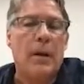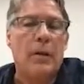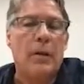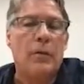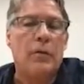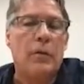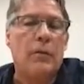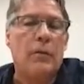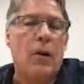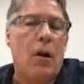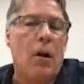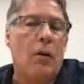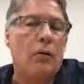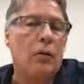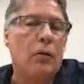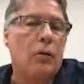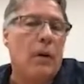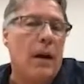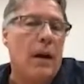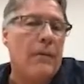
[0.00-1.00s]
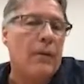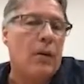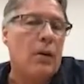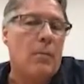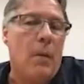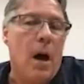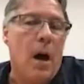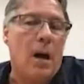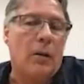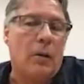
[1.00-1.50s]
use of causal graphical
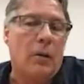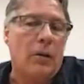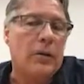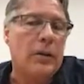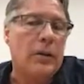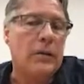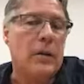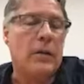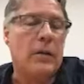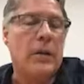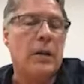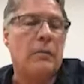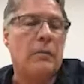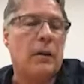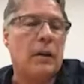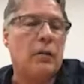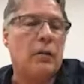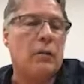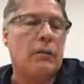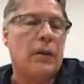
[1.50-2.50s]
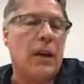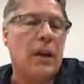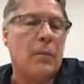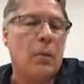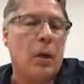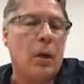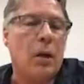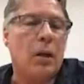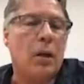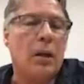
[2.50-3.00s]
models as a theoretical
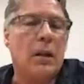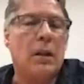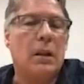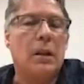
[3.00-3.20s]
framework